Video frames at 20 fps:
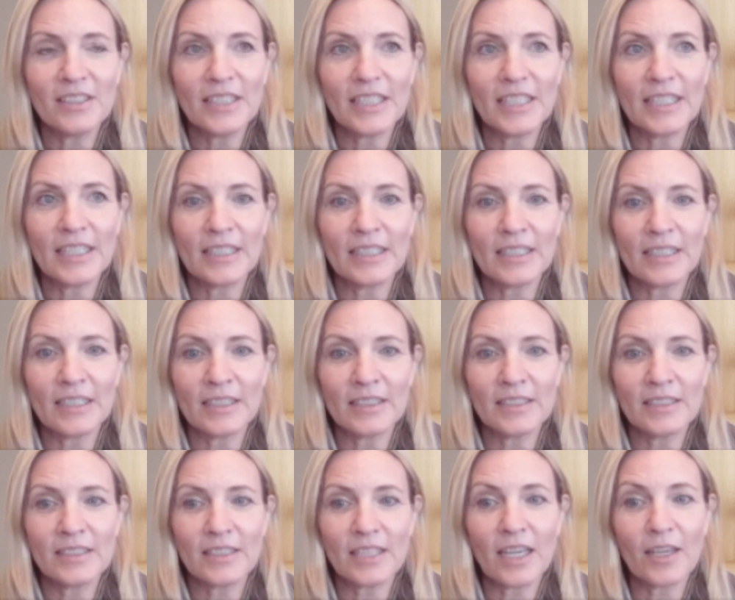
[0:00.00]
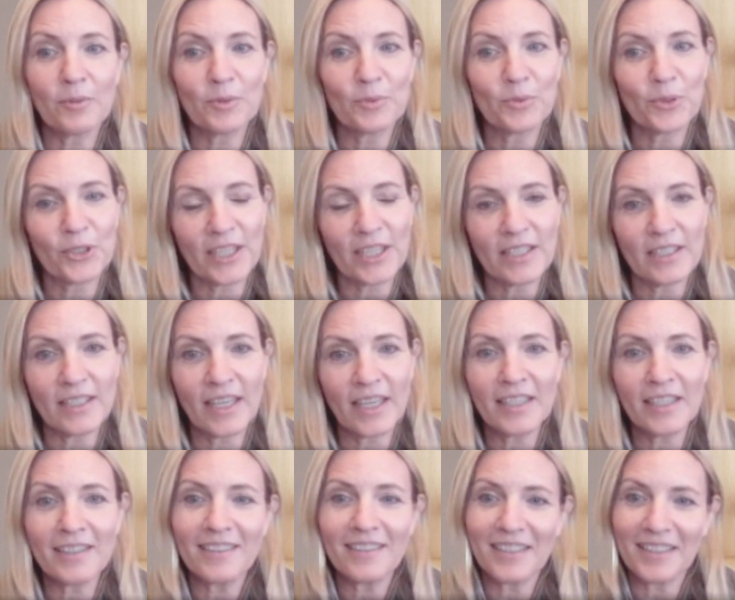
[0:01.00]
And I would work at
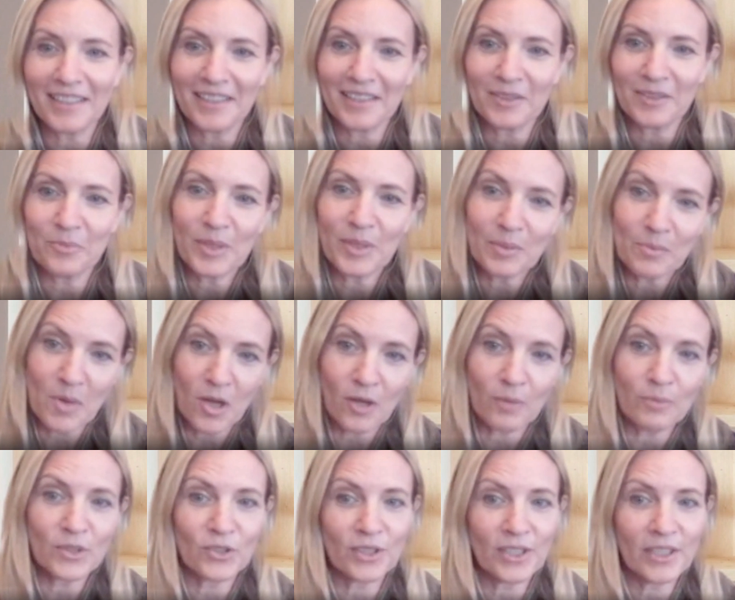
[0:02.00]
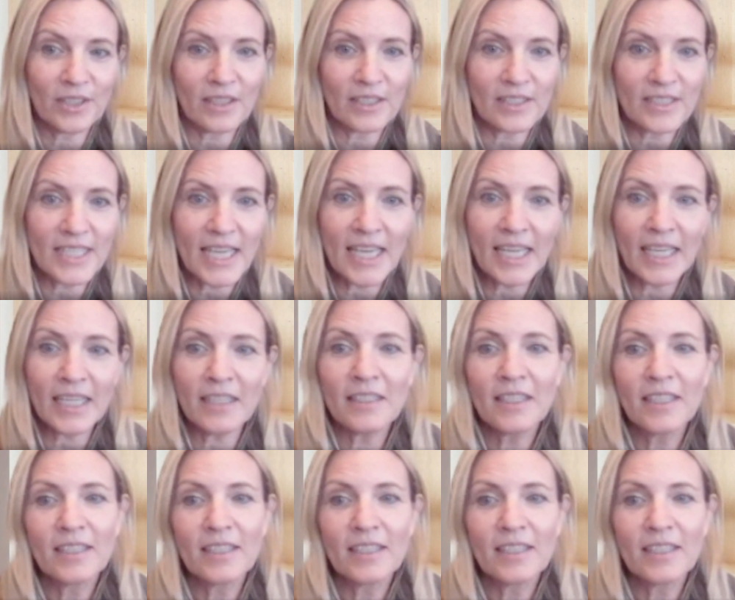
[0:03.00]
night and be mom during the day